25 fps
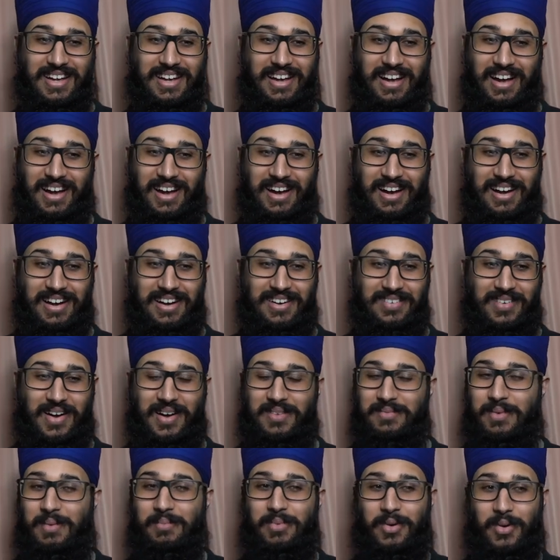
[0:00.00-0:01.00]
I
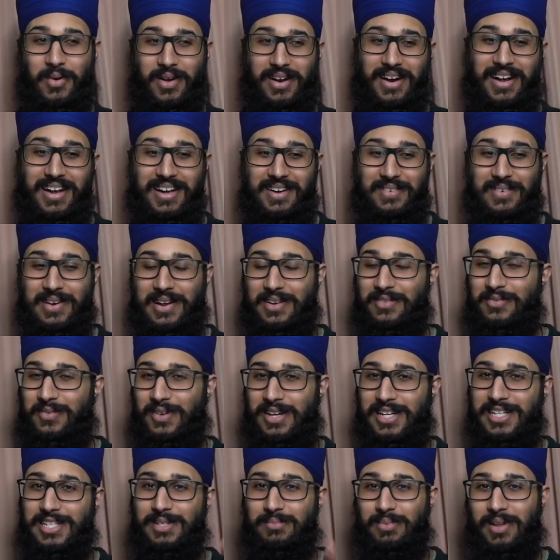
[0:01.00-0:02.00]
remember when I
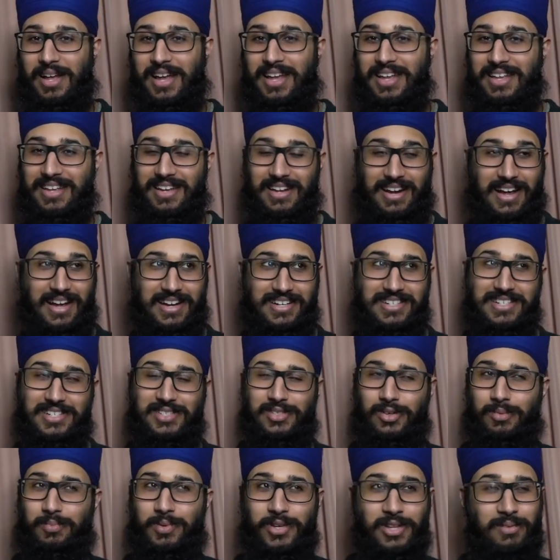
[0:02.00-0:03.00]
finished playing it, I actually
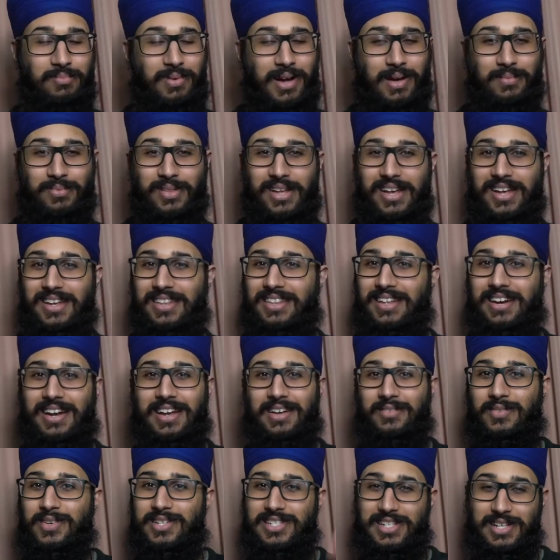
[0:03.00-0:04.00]
saw PewDiePie play it, then I
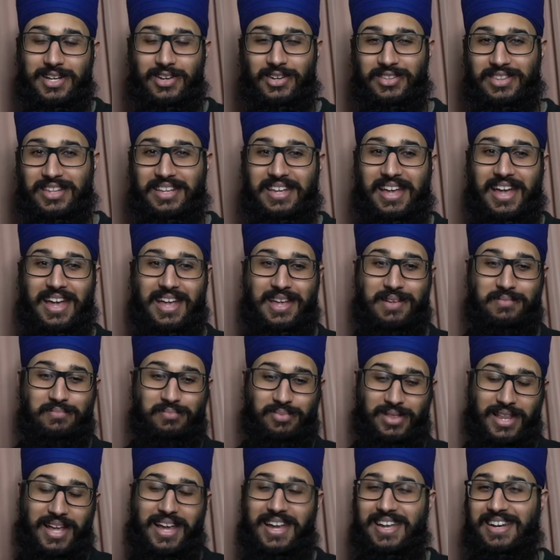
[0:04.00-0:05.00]
eventually got the game,
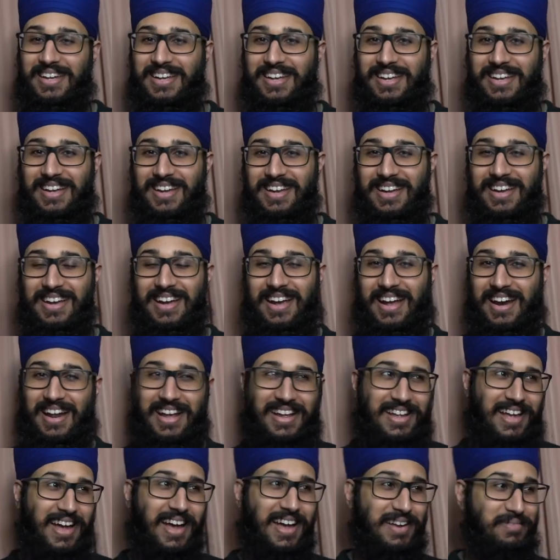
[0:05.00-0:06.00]
played it, and
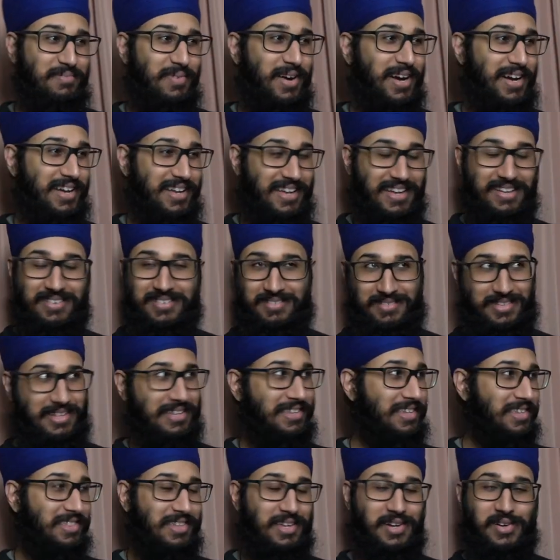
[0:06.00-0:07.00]
I had my, in
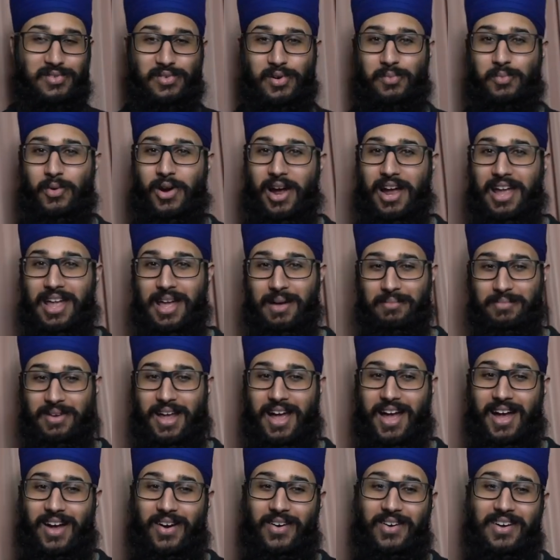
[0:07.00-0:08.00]
the theater room where I am
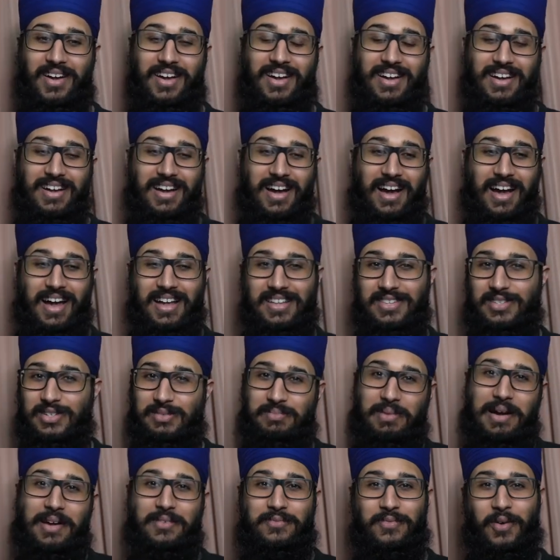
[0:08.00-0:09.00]
now, I took
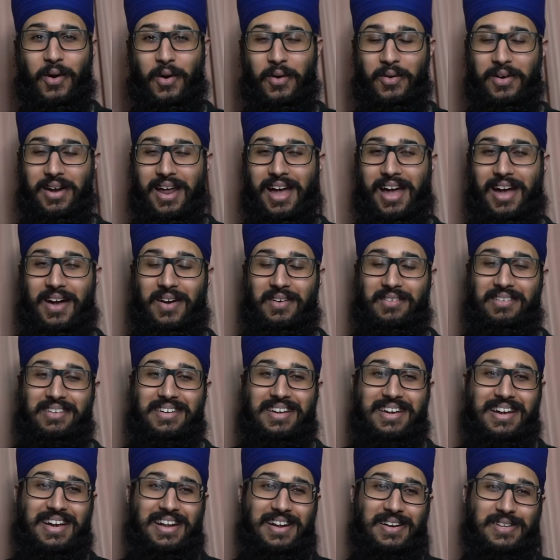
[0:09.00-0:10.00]
my phone out
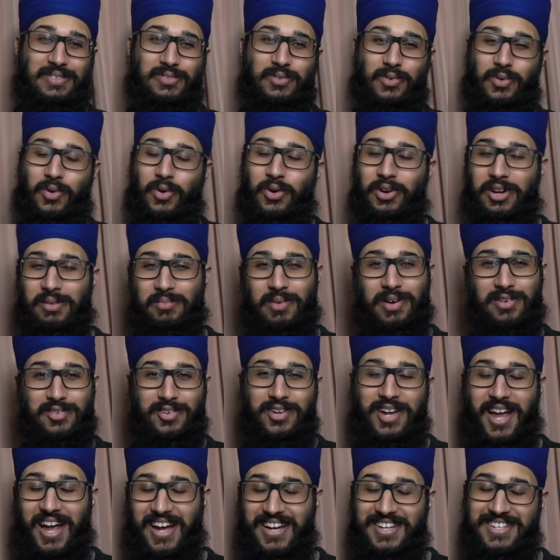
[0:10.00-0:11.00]
and I was recording my
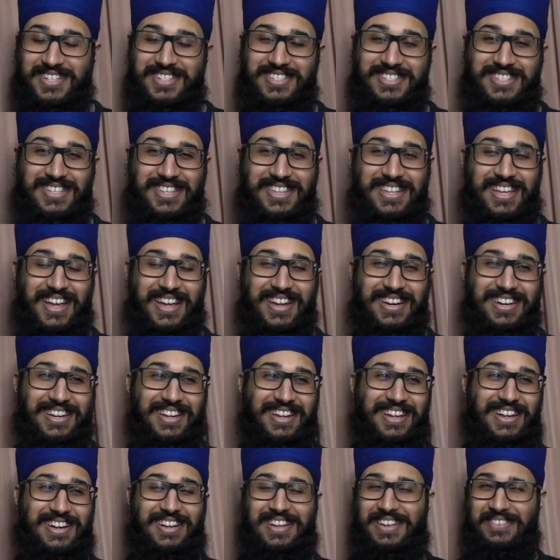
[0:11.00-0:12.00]
reaction to the
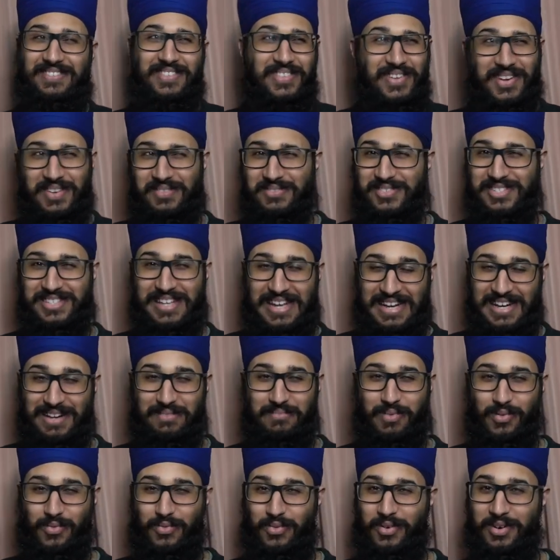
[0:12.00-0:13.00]
ending. Even though I've seen it
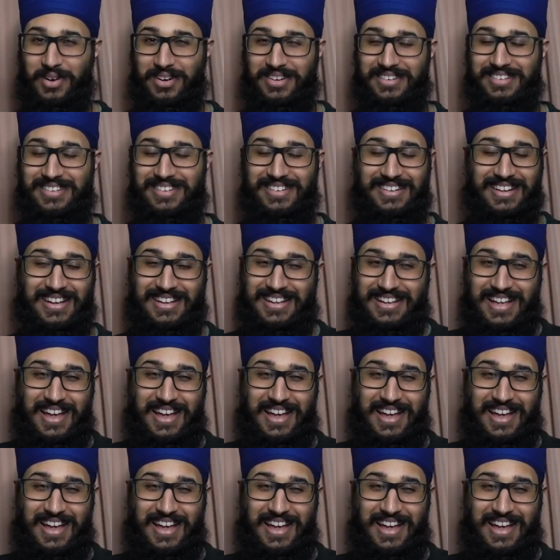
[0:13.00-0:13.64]
before and like